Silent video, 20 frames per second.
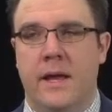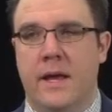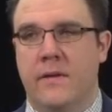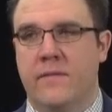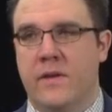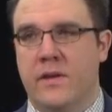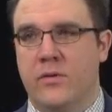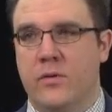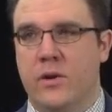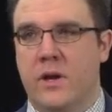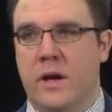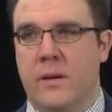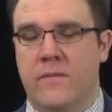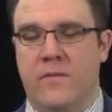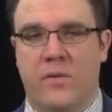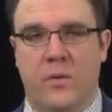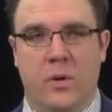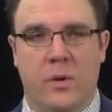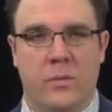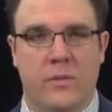If they do come
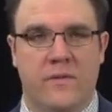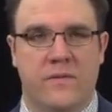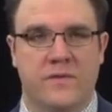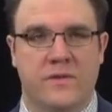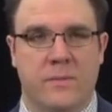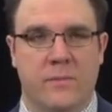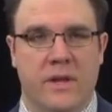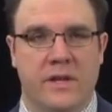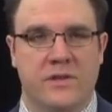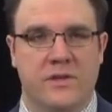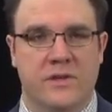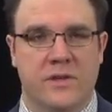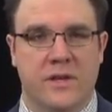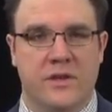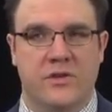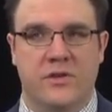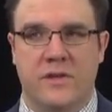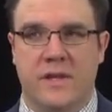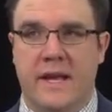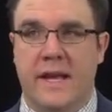forward with some
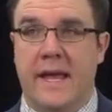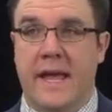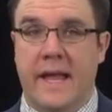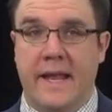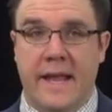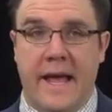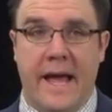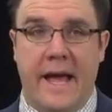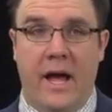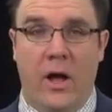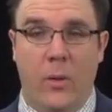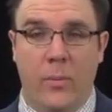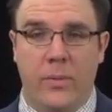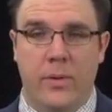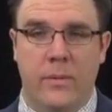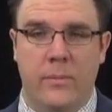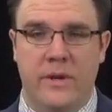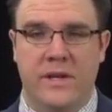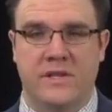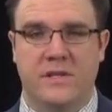legislation that can help
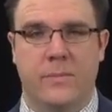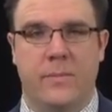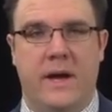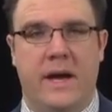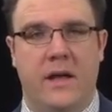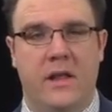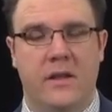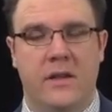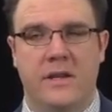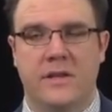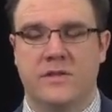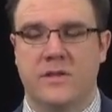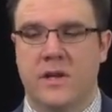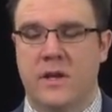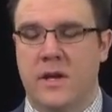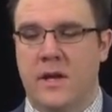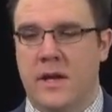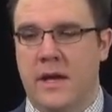municipalities